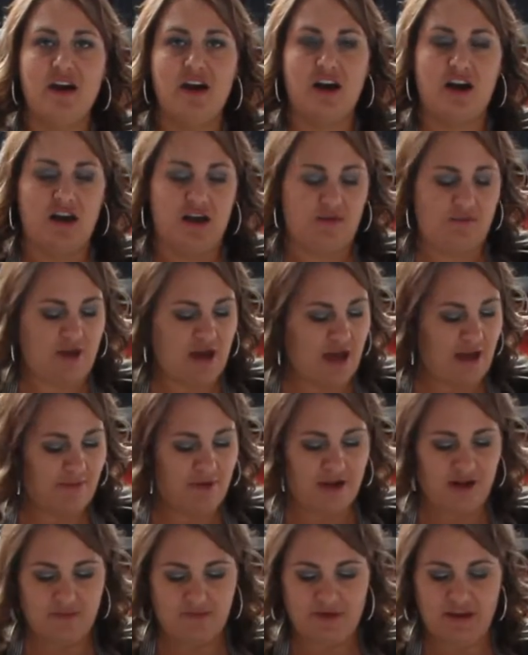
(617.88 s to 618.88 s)
I'm
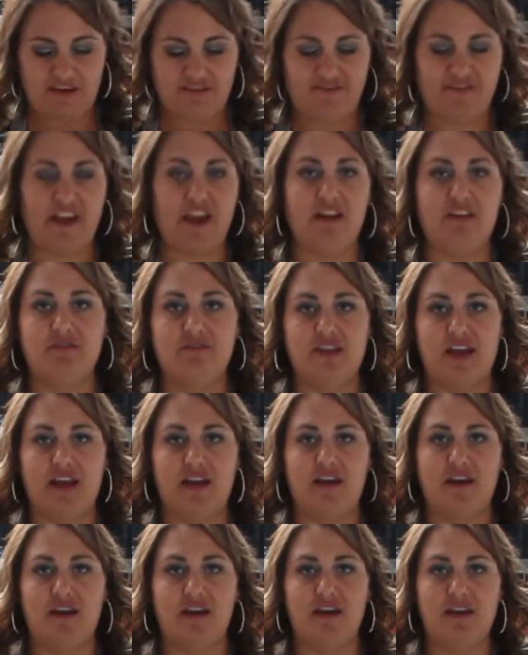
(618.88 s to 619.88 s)
not a big fan of
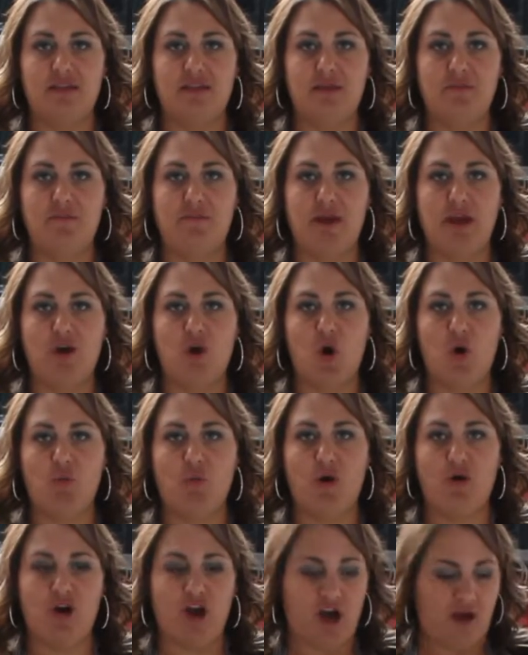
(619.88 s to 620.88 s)
like the big old
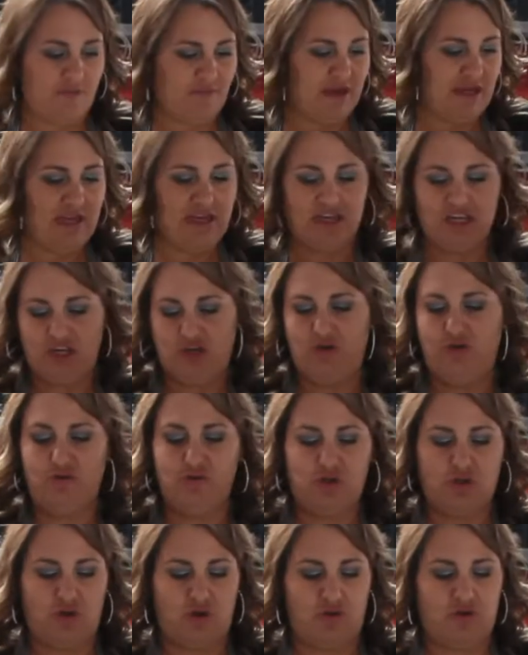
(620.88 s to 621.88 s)
Mogambi
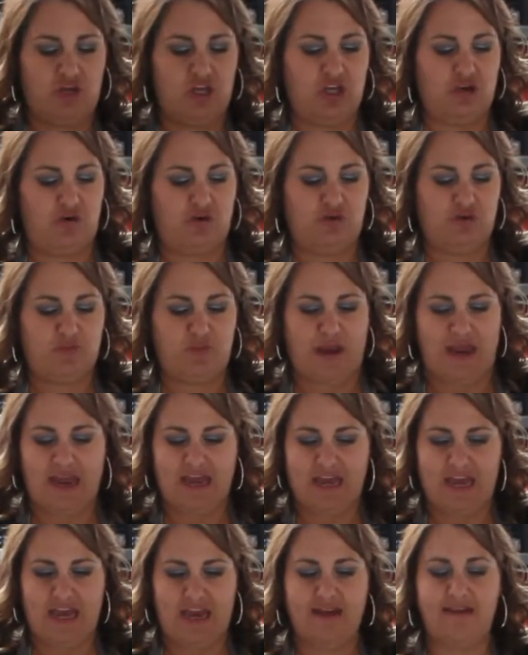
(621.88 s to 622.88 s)
huge
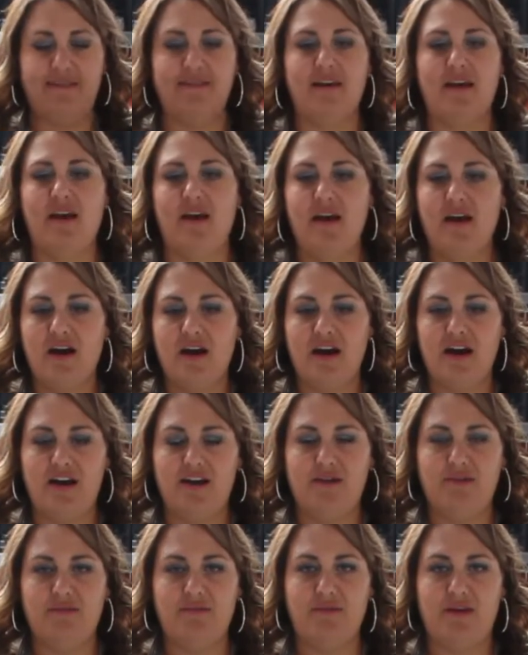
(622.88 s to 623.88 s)
pancakes.
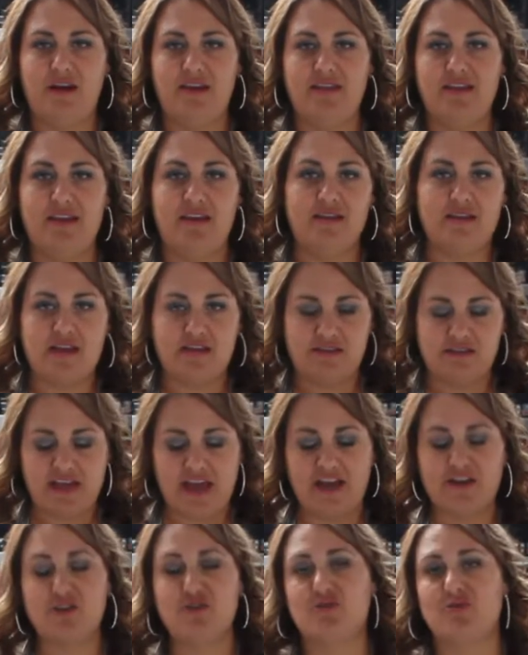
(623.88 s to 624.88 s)
I think that's
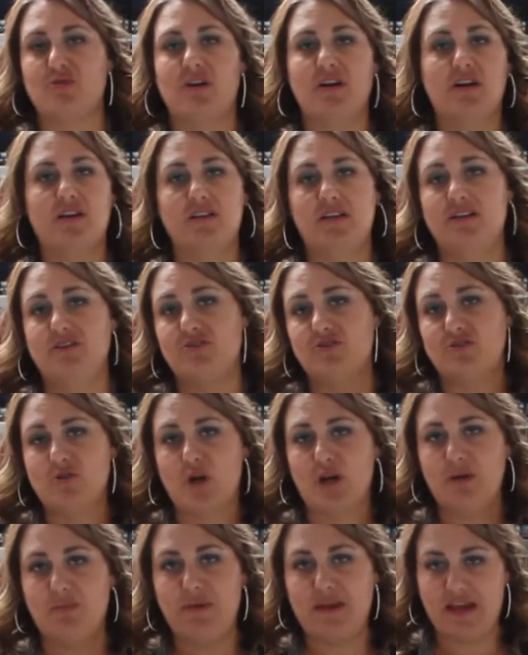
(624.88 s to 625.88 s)
extra. Unless you're
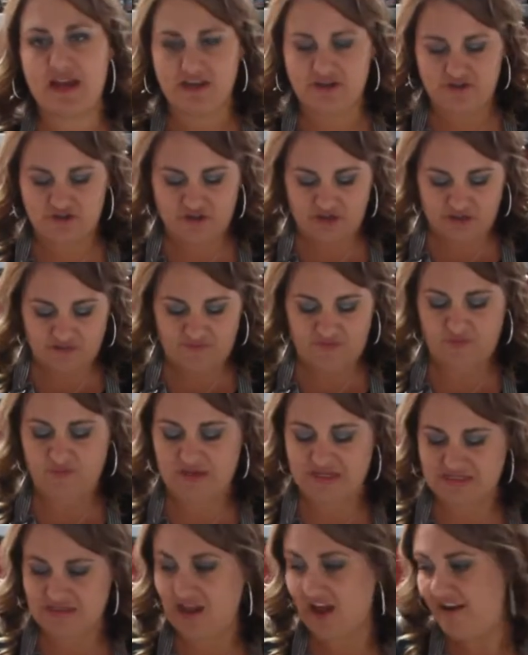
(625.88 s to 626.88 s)
trying to be extra, live your
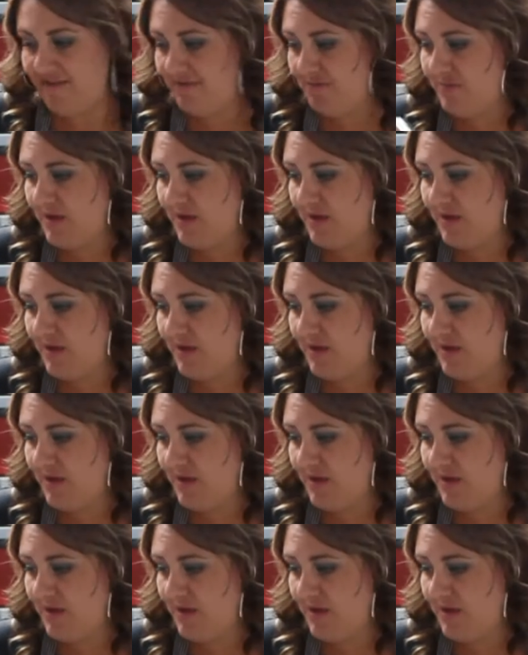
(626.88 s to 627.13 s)
best life.